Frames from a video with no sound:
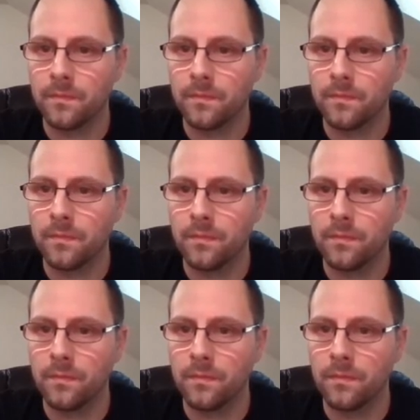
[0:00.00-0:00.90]

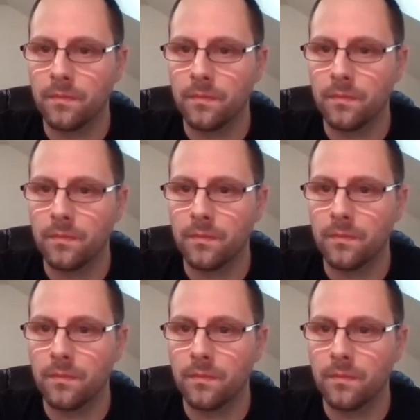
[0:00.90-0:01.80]

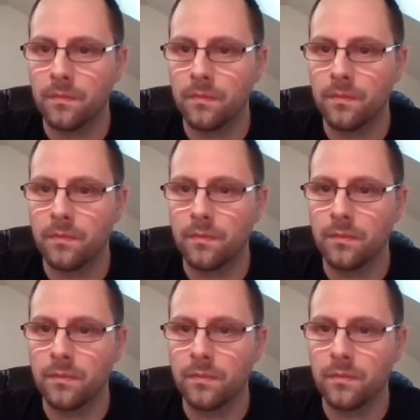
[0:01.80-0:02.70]

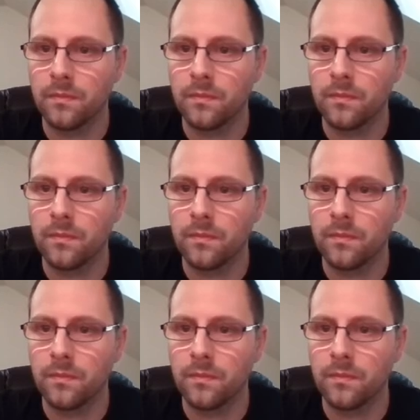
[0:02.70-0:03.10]
(silent)